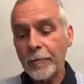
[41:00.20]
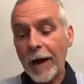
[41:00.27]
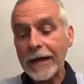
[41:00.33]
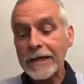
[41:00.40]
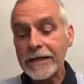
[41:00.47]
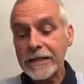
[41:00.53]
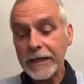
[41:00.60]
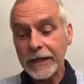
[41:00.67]

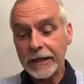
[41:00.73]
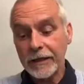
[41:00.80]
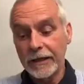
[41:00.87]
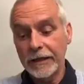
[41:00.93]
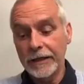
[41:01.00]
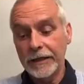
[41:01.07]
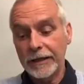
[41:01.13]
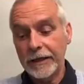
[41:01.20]

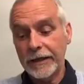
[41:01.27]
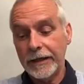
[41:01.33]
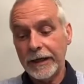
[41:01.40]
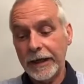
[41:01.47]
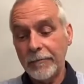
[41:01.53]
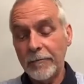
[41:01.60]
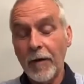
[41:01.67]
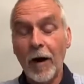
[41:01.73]
basically
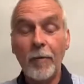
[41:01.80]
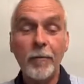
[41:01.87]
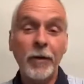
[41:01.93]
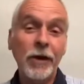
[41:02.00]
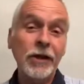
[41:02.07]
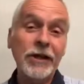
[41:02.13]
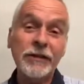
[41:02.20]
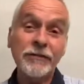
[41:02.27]
in my
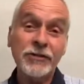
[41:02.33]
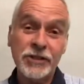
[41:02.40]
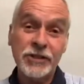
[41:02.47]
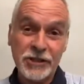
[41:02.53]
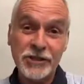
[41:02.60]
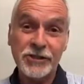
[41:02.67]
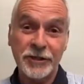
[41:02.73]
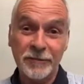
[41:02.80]
belief
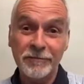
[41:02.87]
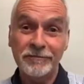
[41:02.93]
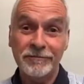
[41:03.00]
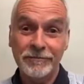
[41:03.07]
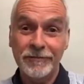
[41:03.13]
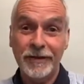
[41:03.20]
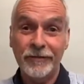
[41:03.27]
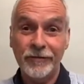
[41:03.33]
system,
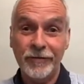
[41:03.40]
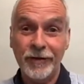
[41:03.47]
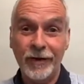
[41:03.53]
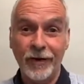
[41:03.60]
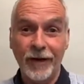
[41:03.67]
if you